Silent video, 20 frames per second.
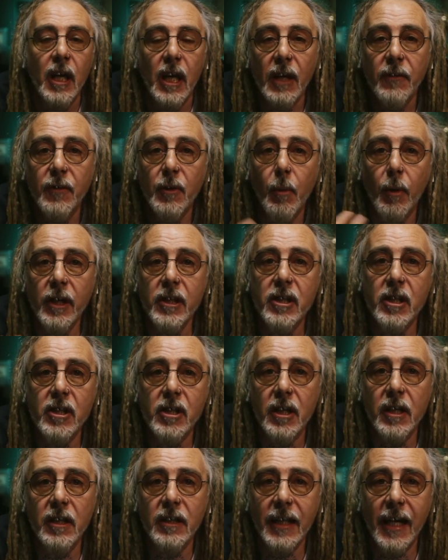If you wanted to
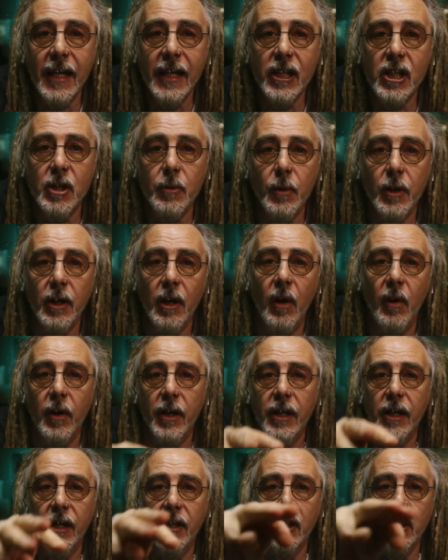turn that into a liner,